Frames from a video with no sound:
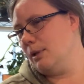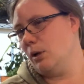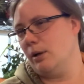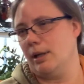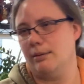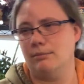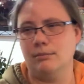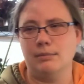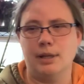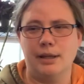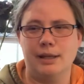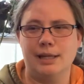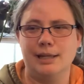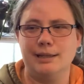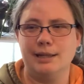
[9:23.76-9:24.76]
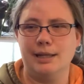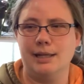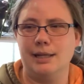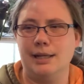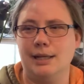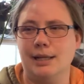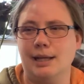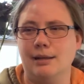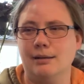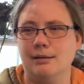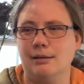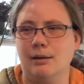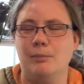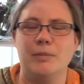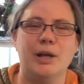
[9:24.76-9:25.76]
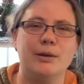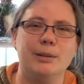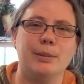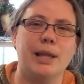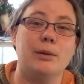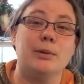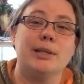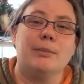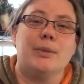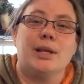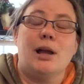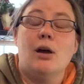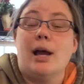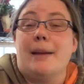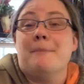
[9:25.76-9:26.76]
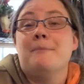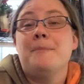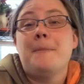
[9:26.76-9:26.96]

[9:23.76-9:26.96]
Okay, I think he's not eating that. Oh, no, he's playing with something. Okay.